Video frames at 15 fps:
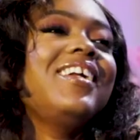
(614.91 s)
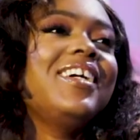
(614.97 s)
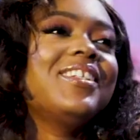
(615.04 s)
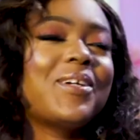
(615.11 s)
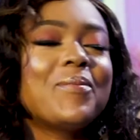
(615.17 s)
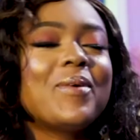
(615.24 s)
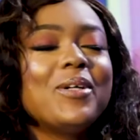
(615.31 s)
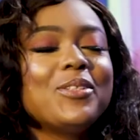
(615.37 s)
now let's
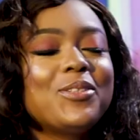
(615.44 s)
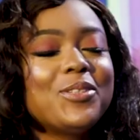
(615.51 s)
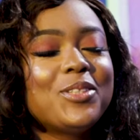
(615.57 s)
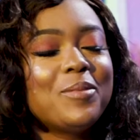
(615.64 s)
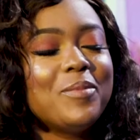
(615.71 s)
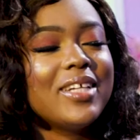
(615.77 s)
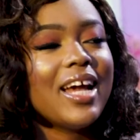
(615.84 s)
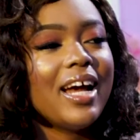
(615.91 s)
talk about
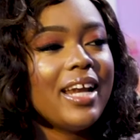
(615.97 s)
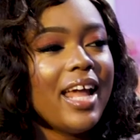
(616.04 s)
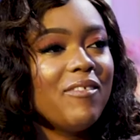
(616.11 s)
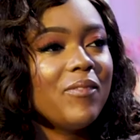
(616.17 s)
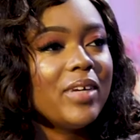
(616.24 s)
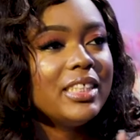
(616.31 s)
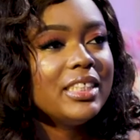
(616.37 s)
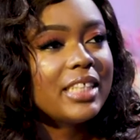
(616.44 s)
social media and
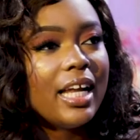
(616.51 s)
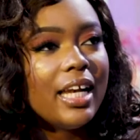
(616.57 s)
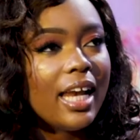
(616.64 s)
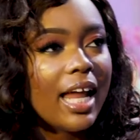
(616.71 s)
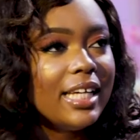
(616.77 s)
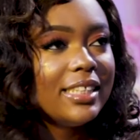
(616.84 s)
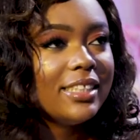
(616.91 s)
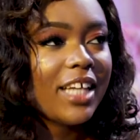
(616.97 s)

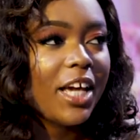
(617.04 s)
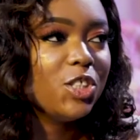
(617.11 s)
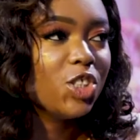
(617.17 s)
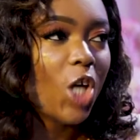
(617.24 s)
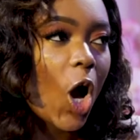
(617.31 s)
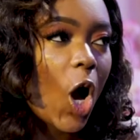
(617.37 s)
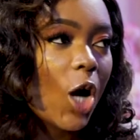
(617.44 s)
evangelization.